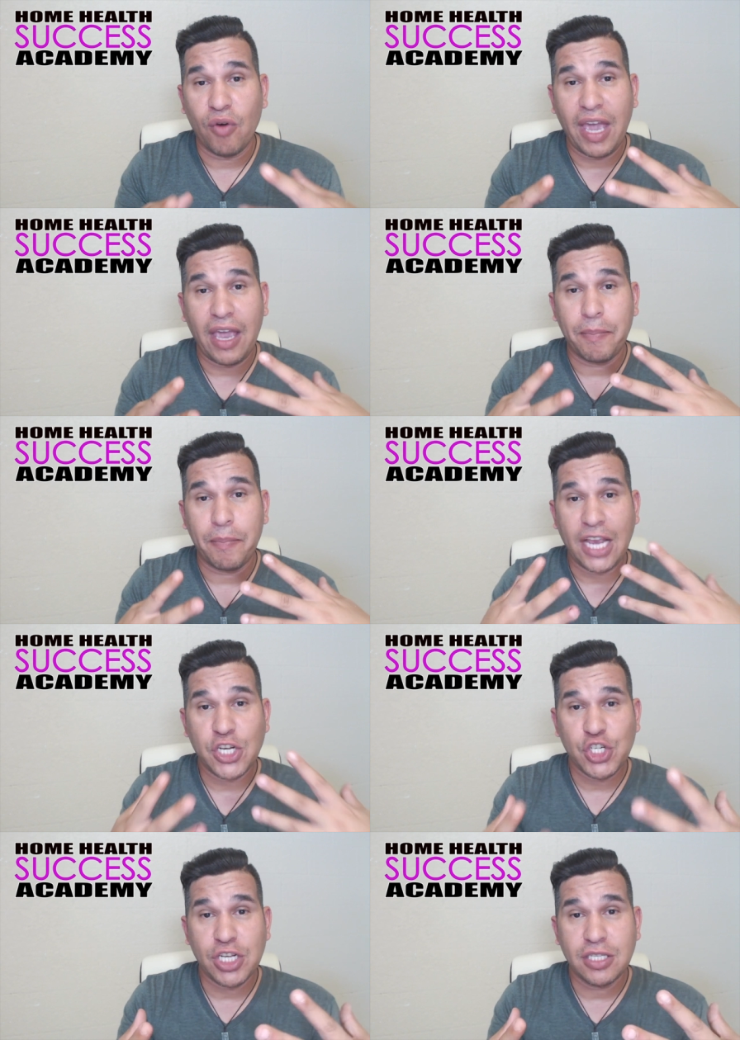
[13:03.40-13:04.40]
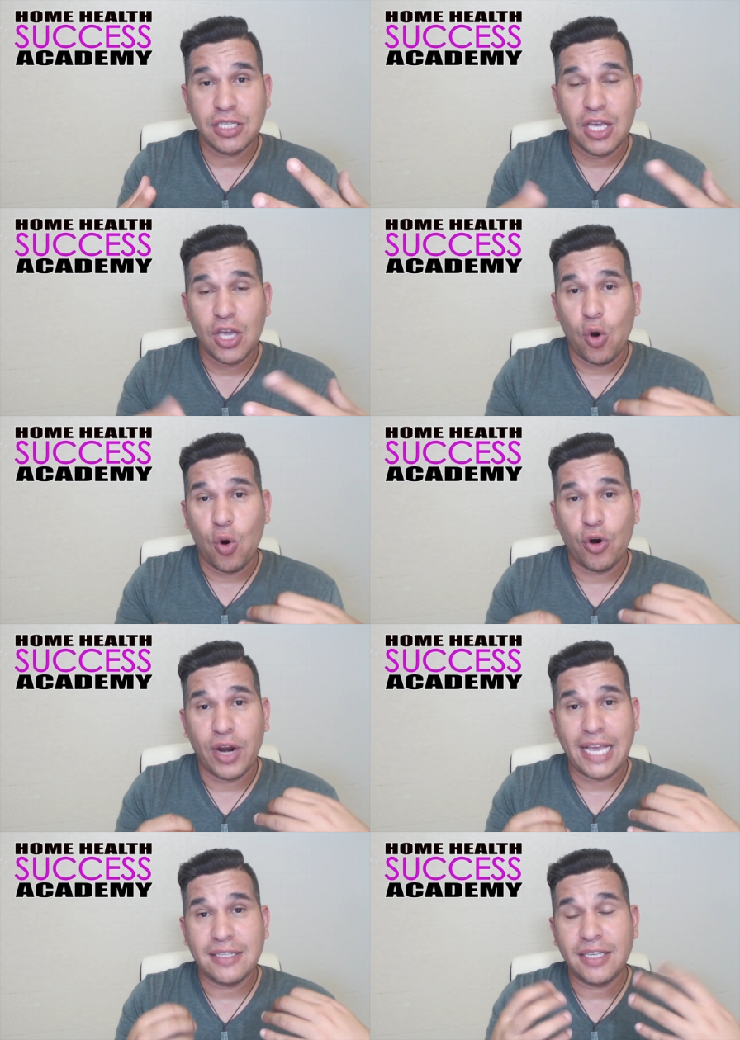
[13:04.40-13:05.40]
a patient or
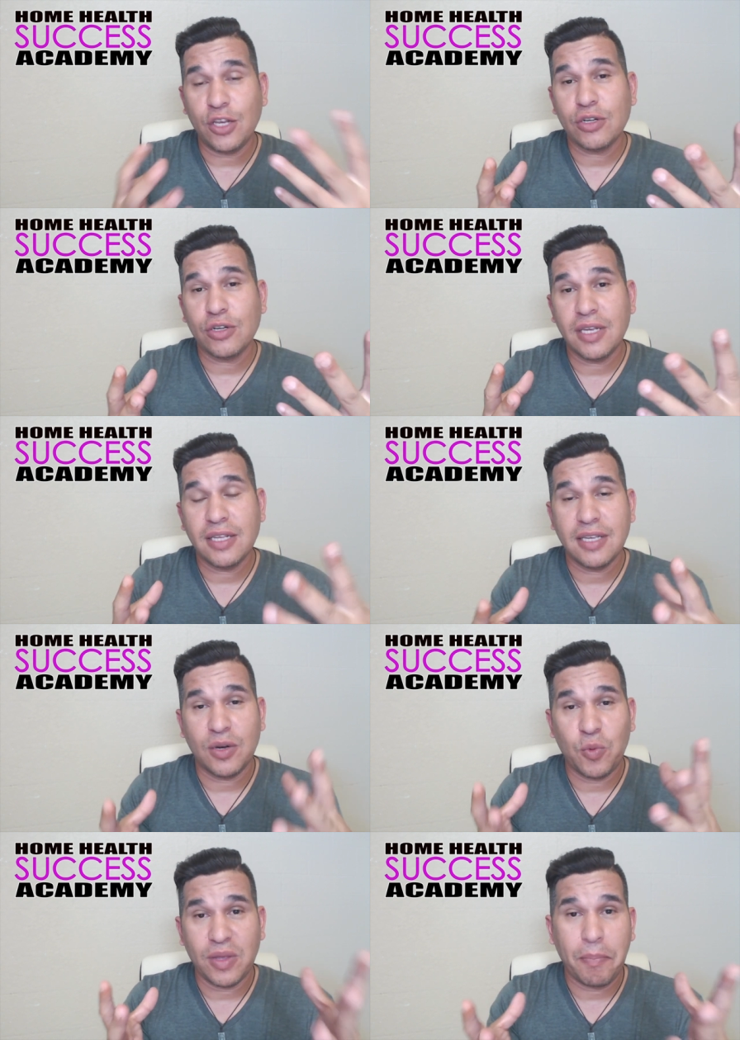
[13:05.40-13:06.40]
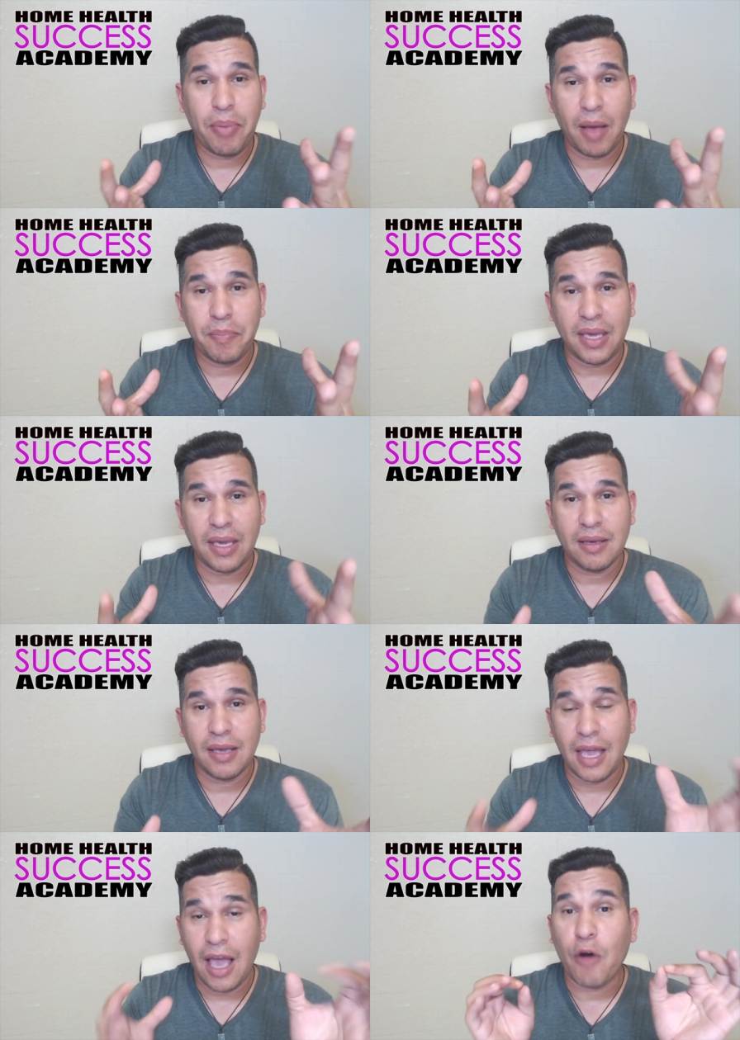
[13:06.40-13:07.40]
a senior citizen with a puppy,
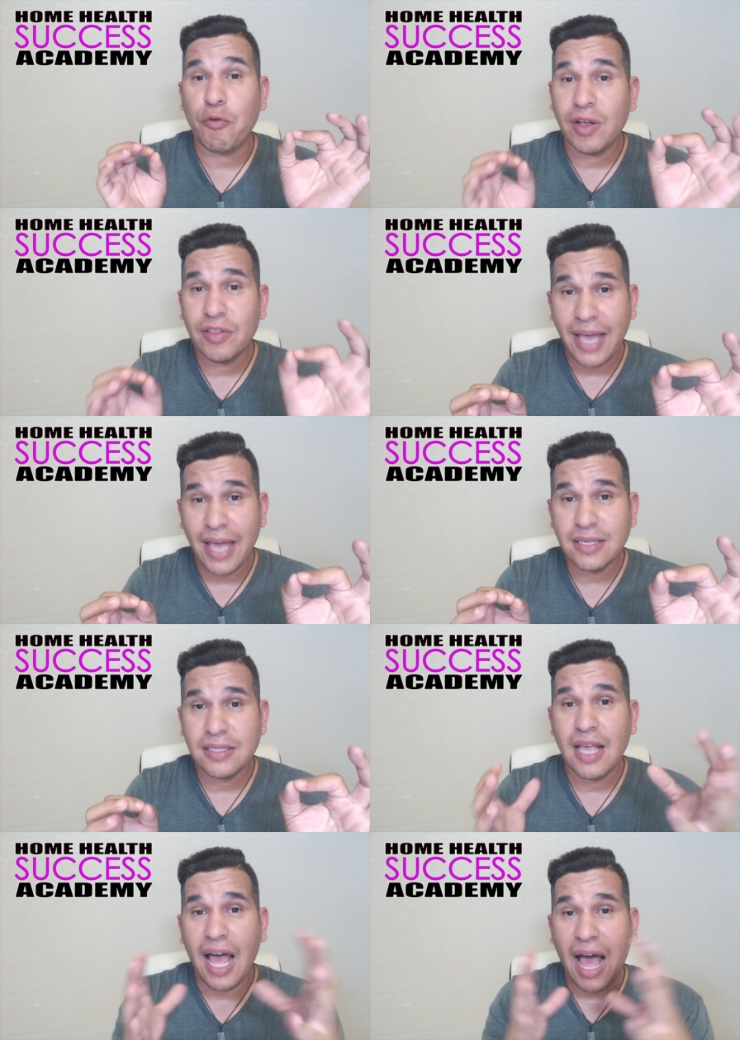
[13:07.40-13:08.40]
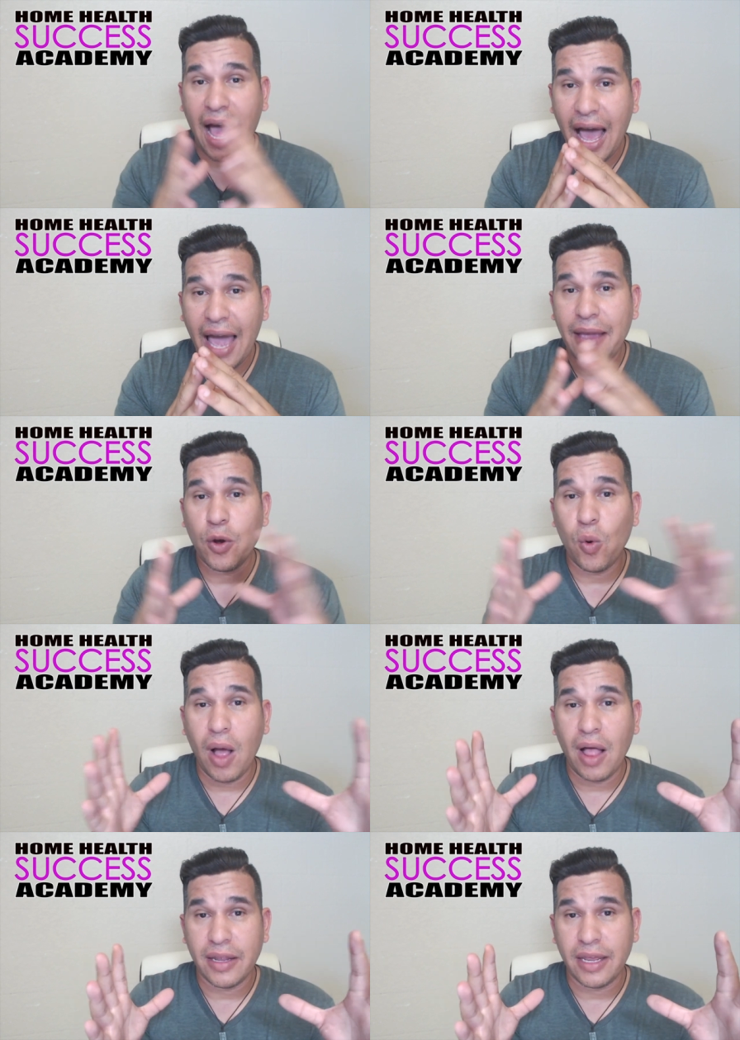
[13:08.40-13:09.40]
a real nice, high
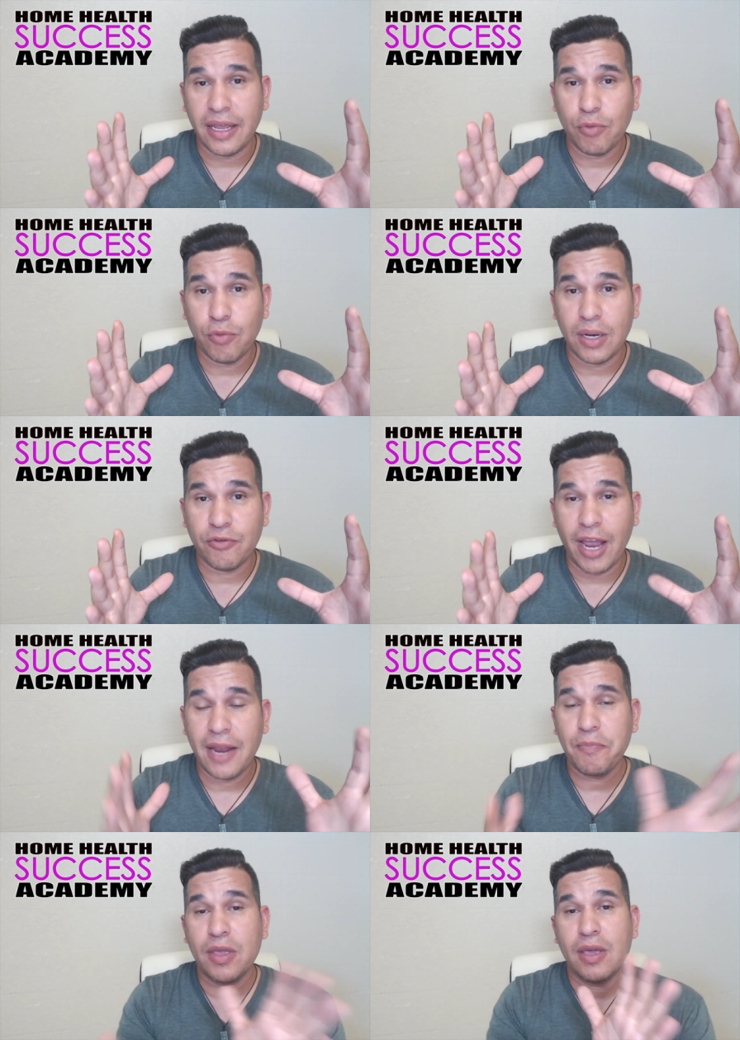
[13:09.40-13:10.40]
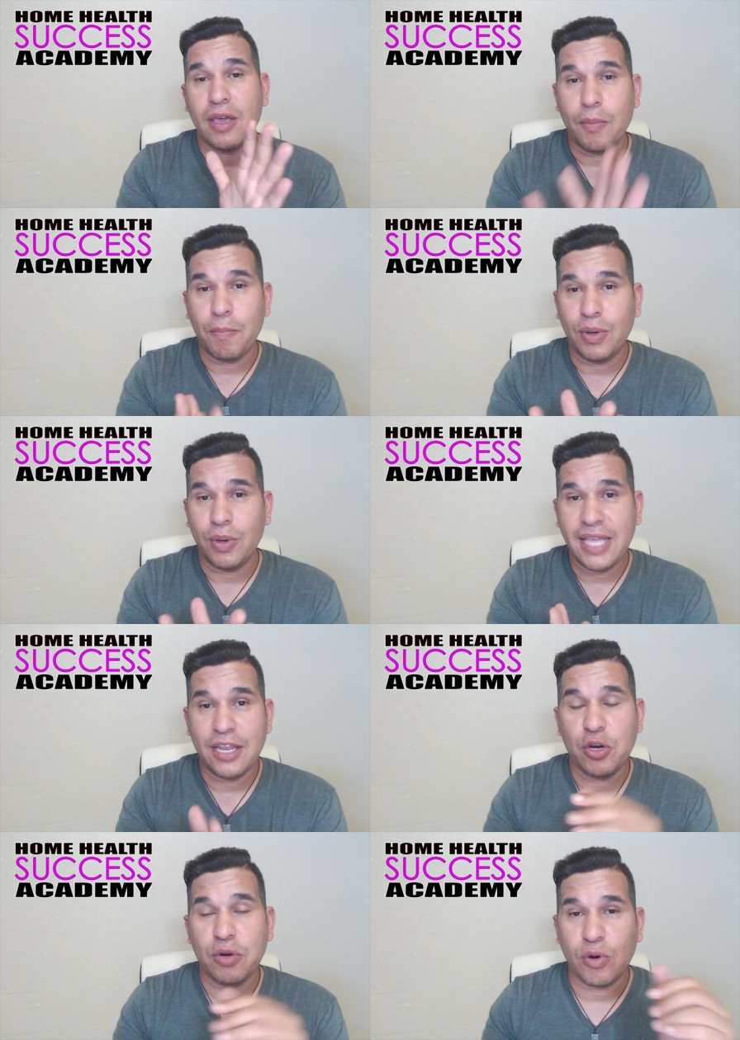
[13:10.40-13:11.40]
quality one, right? Put that
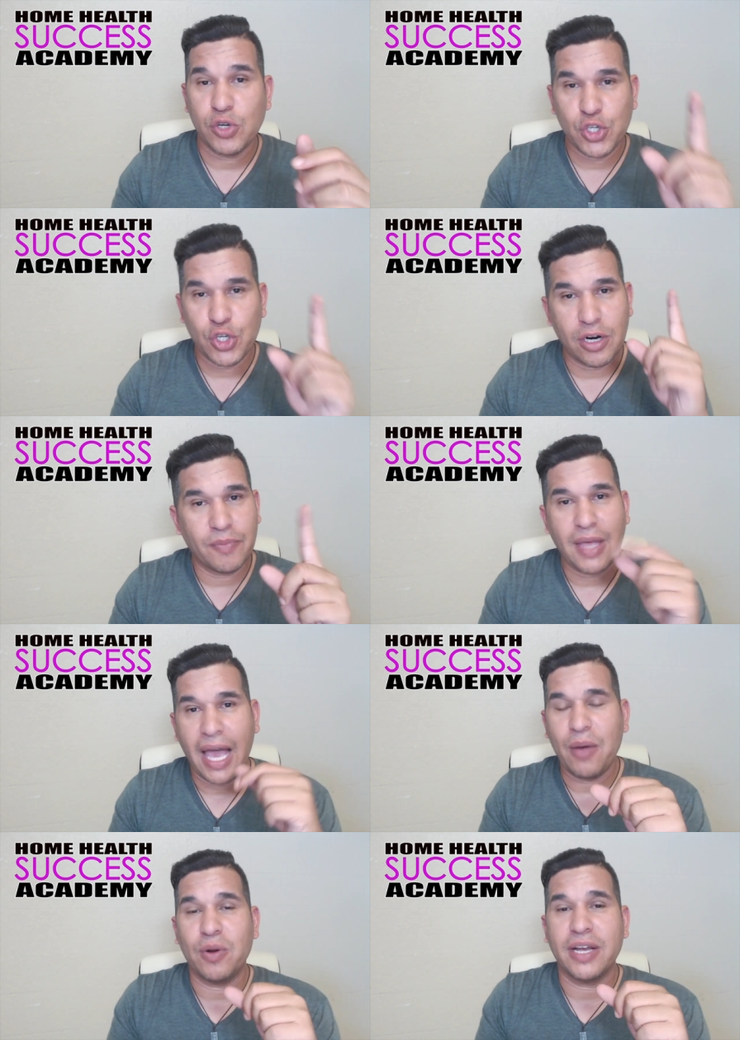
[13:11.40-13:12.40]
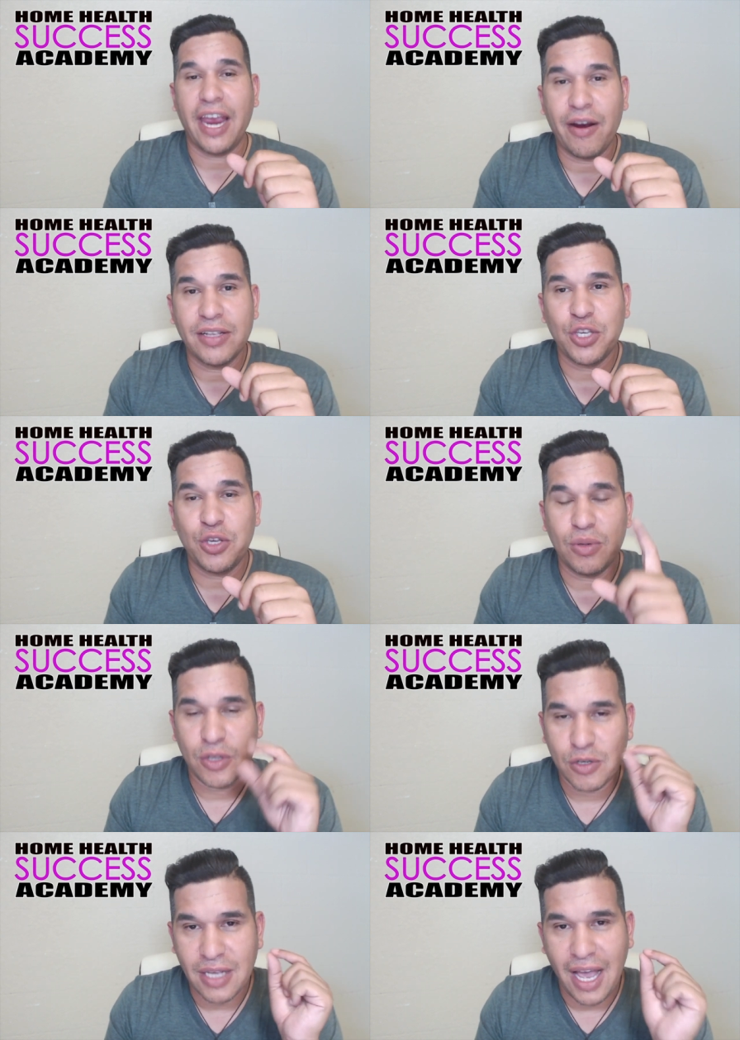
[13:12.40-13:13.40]
in your brochure. I would guarantee you
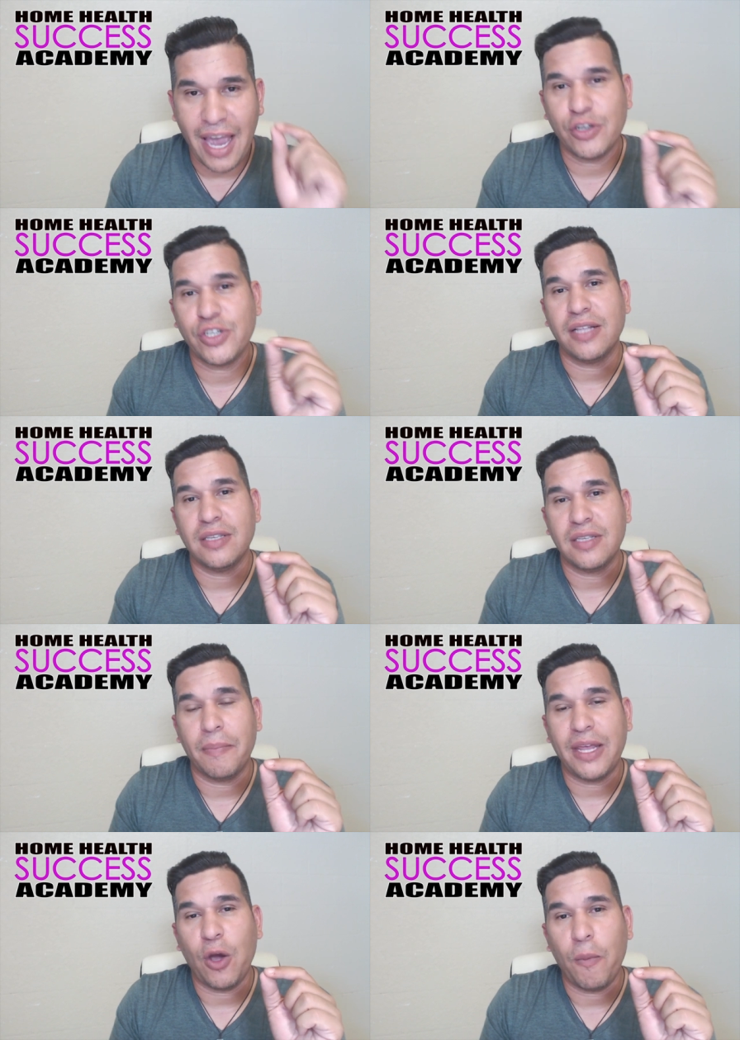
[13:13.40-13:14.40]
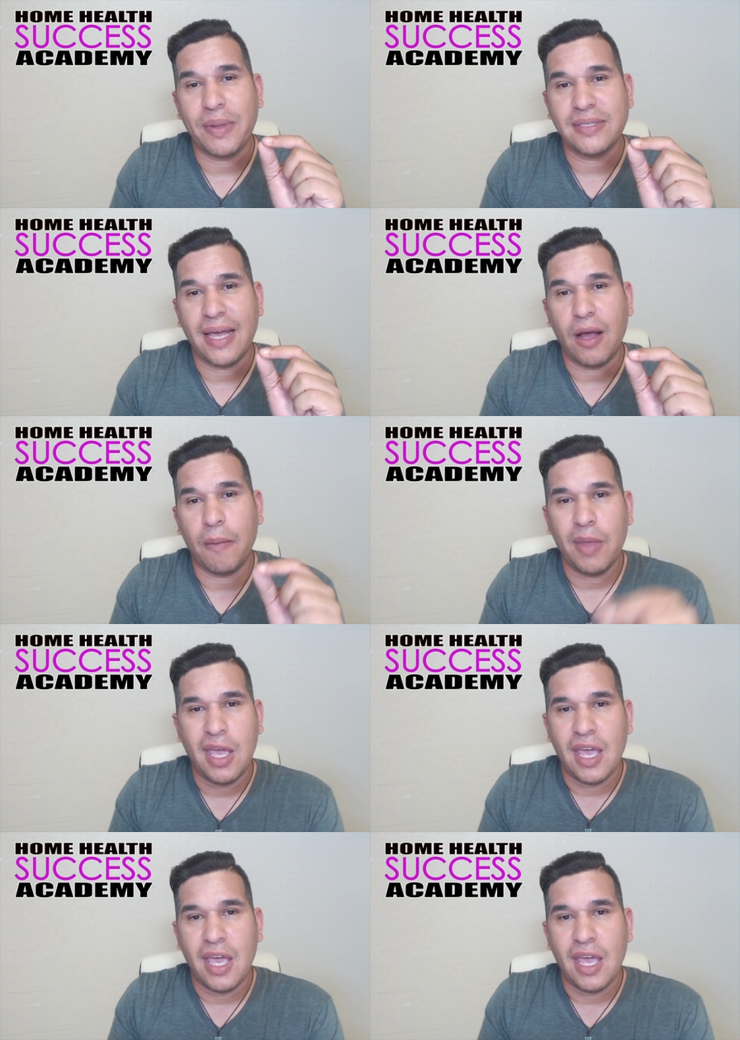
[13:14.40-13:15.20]
there's a higher chance that somebody opens that up